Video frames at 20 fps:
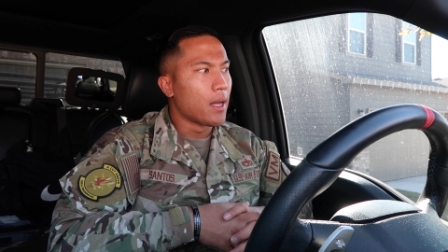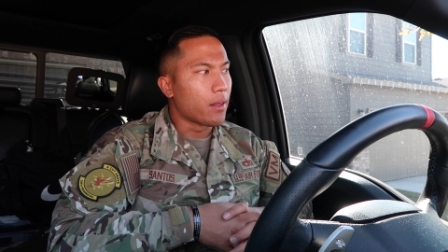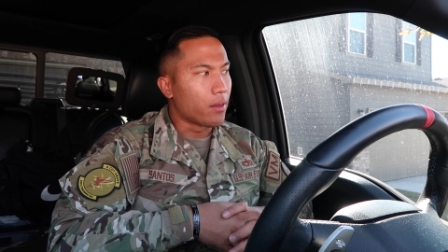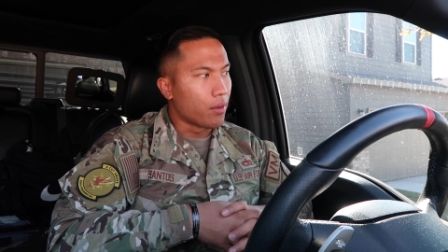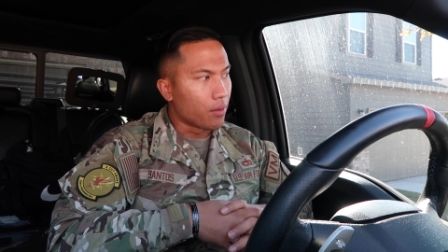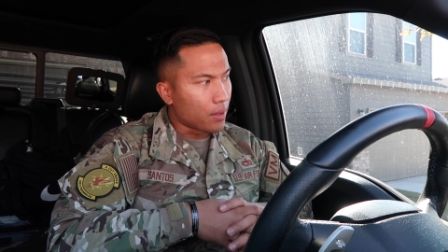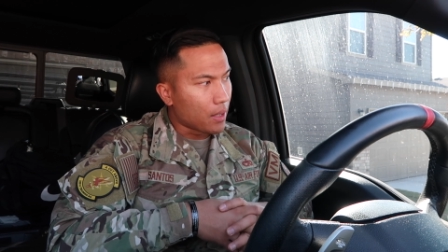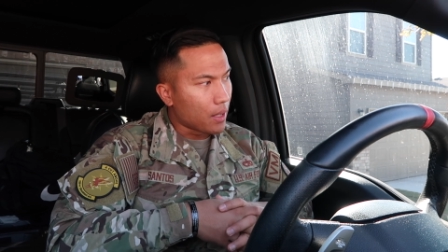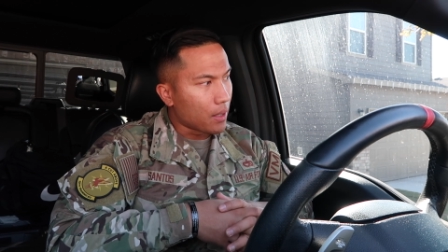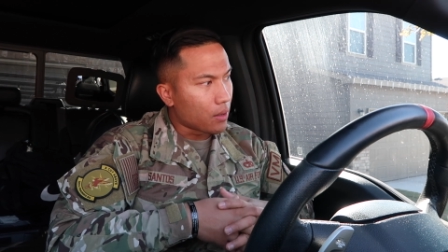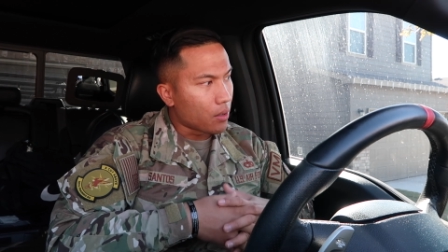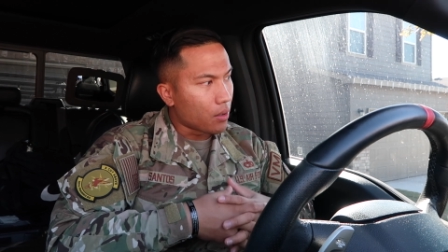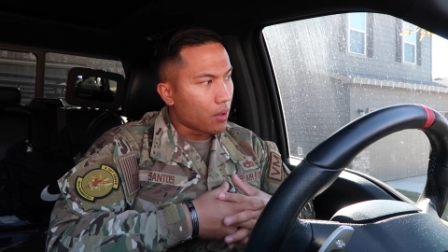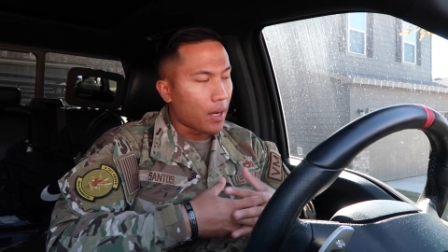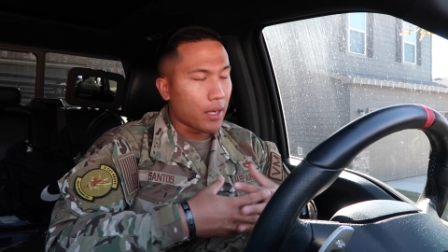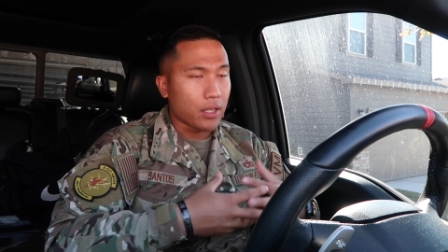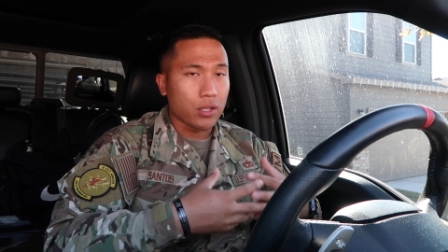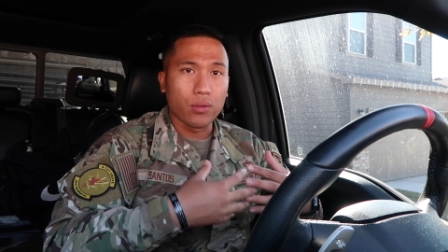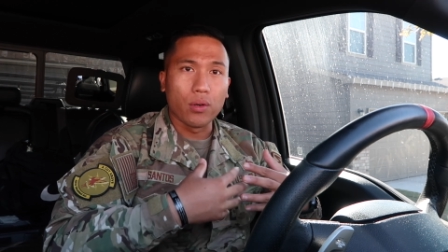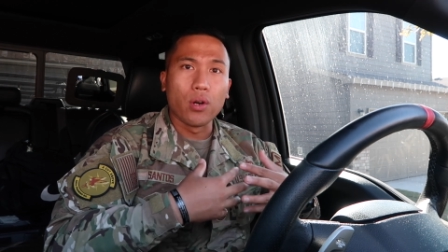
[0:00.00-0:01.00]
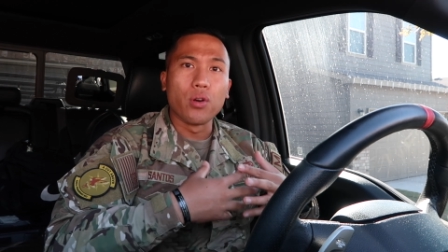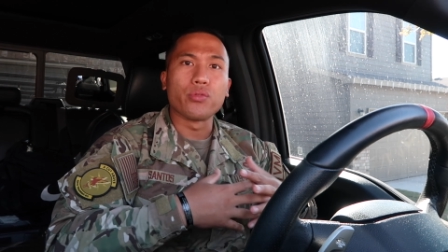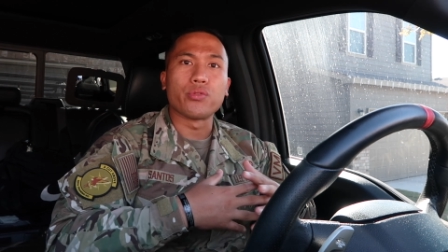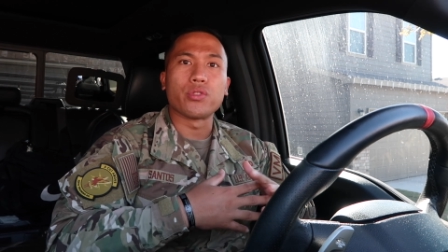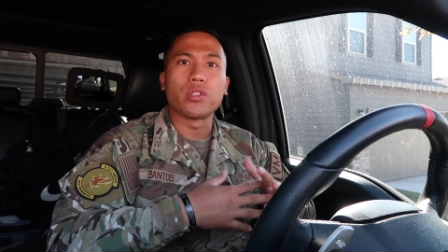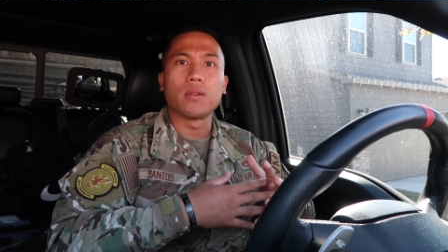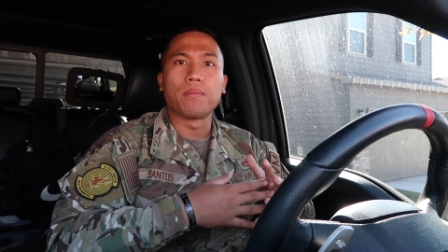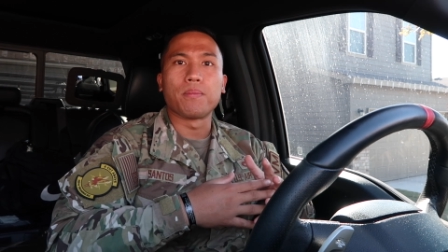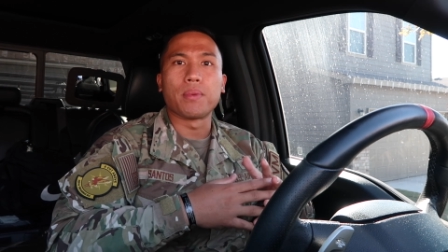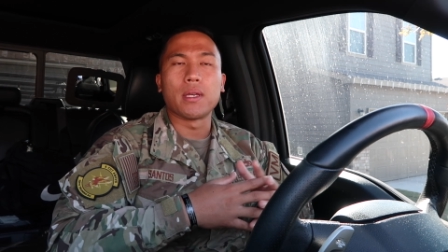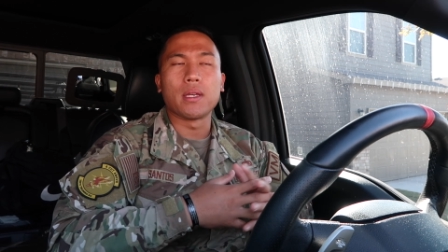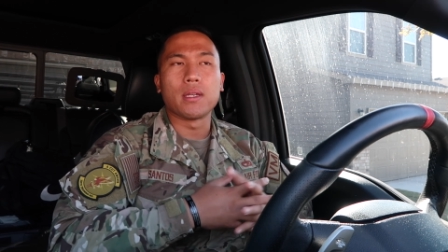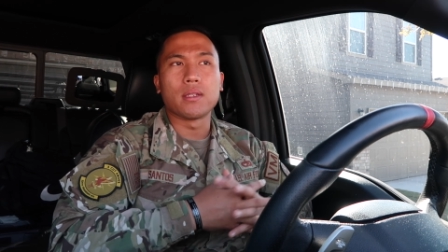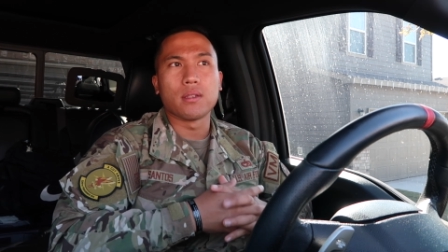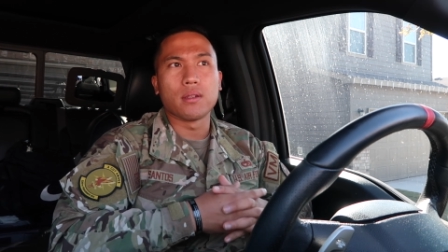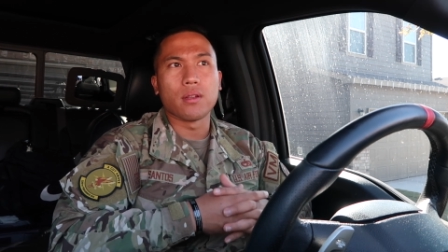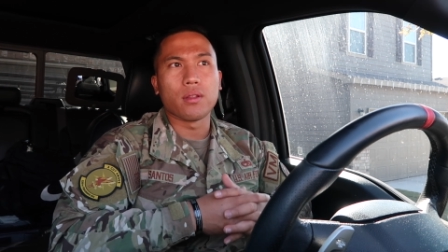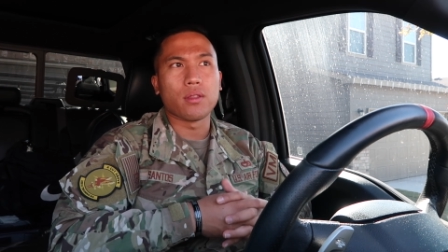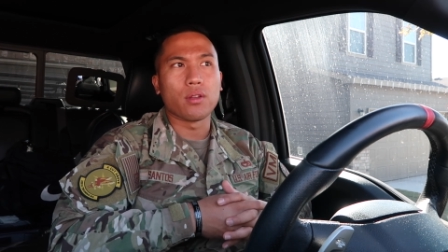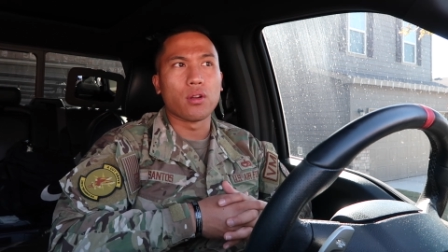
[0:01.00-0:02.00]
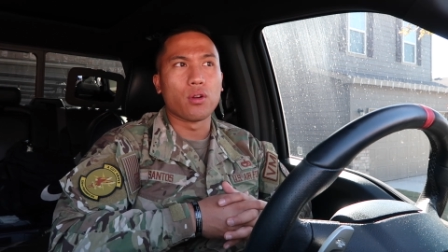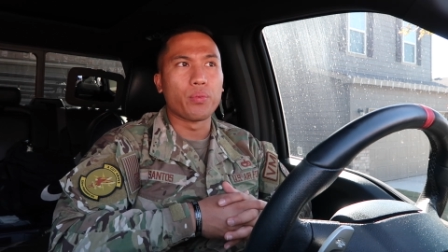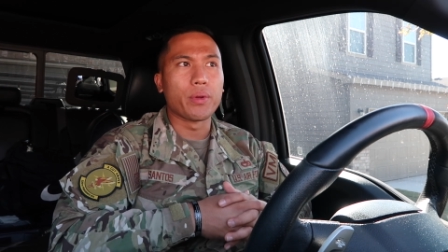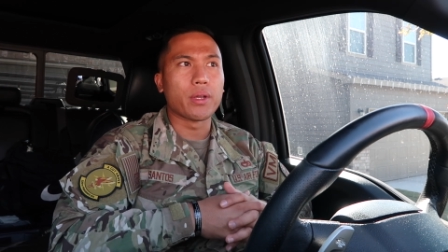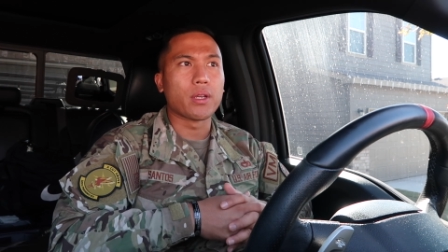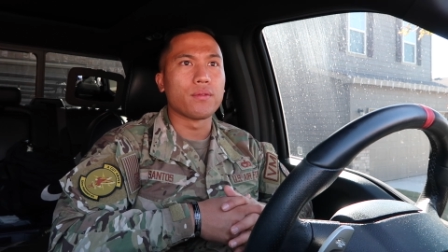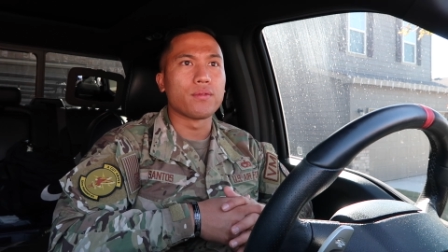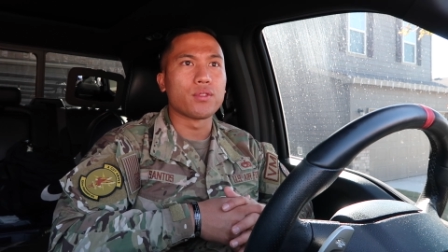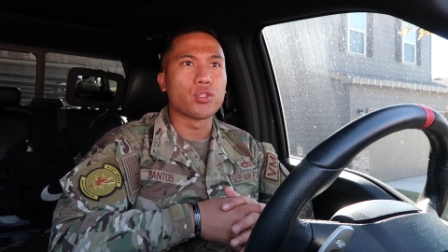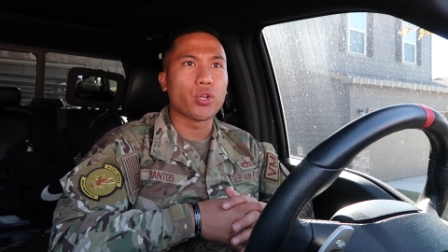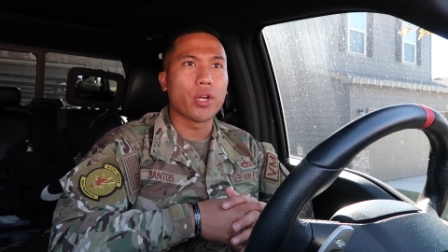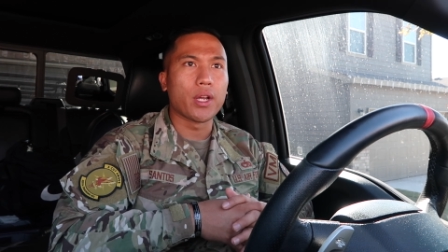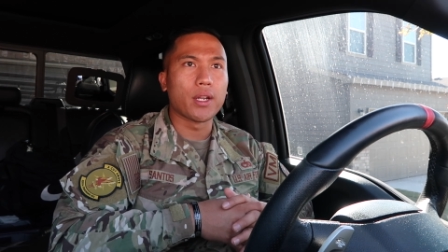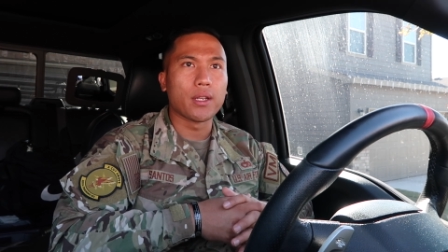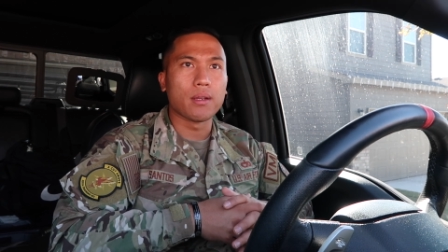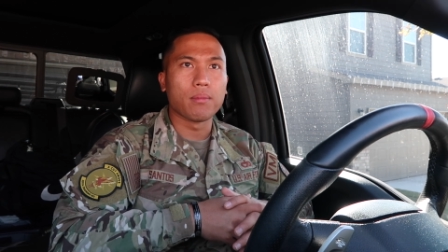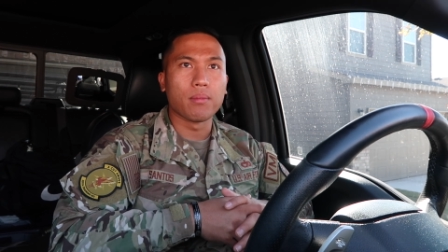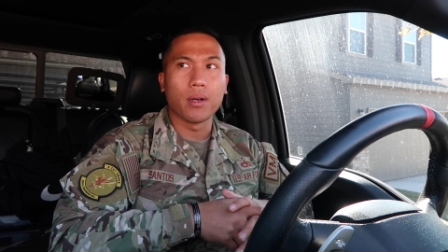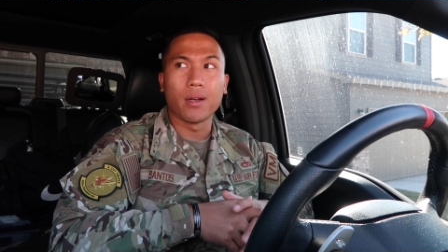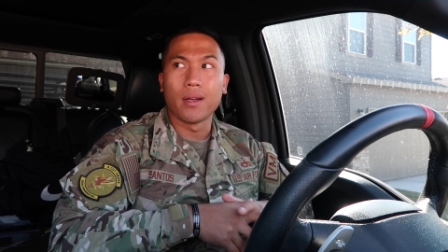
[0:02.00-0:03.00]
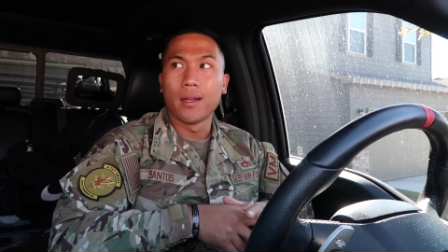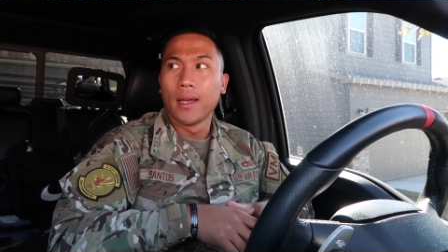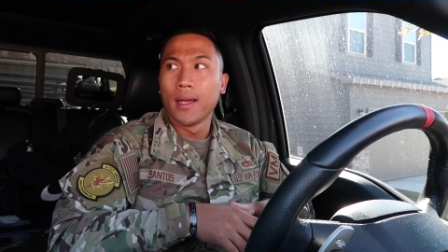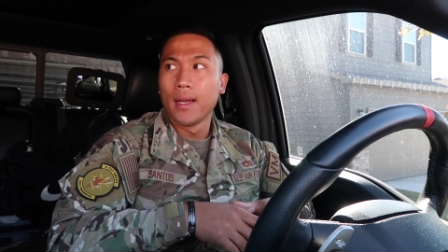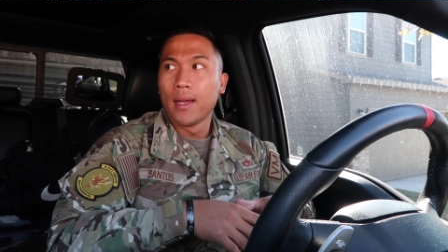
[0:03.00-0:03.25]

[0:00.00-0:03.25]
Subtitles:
They'll get their actual OCPs in the 3rd week of training. But